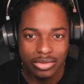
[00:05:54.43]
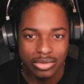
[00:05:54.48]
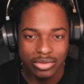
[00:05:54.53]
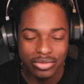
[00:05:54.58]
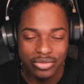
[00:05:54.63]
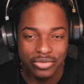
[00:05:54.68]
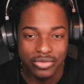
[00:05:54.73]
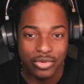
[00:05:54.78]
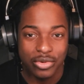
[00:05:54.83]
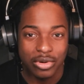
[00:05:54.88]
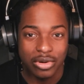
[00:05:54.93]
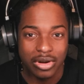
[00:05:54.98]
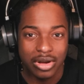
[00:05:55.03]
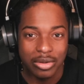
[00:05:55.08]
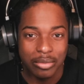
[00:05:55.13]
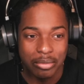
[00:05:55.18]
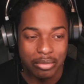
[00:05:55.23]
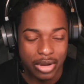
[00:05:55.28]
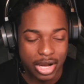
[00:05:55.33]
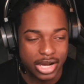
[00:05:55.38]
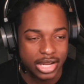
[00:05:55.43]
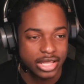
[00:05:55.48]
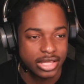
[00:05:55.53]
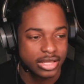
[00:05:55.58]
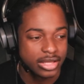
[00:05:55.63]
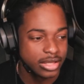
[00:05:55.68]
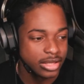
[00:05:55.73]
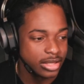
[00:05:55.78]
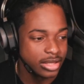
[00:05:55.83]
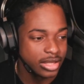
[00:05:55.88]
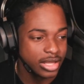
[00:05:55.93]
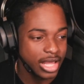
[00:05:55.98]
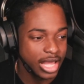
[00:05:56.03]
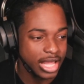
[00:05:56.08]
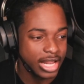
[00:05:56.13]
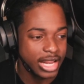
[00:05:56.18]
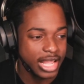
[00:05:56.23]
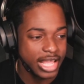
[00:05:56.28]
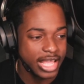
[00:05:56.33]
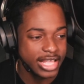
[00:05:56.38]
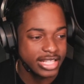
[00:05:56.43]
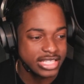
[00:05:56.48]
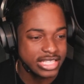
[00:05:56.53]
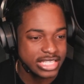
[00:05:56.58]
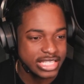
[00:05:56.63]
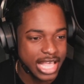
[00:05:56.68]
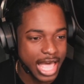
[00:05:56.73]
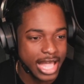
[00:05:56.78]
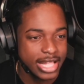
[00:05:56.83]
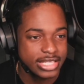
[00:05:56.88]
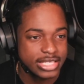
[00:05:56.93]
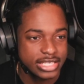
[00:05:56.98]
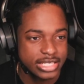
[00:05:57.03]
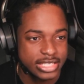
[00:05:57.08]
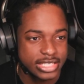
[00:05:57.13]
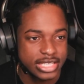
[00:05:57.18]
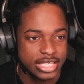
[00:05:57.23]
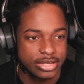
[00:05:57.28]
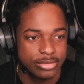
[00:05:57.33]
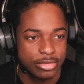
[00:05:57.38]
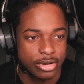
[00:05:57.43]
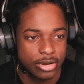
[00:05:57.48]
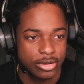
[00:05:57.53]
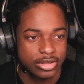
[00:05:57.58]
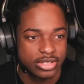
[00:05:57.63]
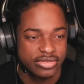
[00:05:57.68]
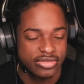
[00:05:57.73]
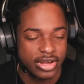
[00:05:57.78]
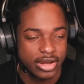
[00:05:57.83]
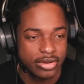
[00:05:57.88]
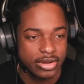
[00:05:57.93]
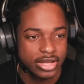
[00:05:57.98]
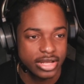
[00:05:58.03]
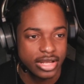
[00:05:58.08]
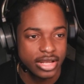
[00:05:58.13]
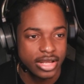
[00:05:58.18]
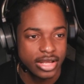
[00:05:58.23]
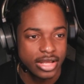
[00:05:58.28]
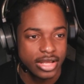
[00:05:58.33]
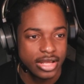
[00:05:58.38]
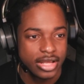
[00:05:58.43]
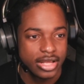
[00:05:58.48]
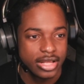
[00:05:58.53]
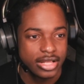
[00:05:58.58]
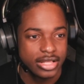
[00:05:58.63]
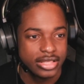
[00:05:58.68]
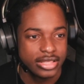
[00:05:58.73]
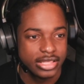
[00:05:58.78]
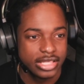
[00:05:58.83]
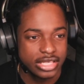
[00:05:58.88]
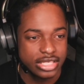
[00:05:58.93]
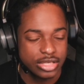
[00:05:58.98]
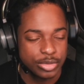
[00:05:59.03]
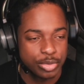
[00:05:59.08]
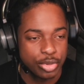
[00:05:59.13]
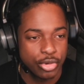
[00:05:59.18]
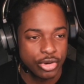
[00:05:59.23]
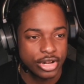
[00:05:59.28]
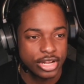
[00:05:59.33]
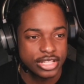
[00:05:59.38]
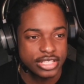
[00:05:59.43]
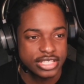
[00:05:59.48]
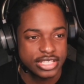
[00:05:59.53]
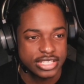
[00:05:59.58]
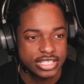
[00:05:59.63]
for money. And it's sad to see, bro. It's very disappointing to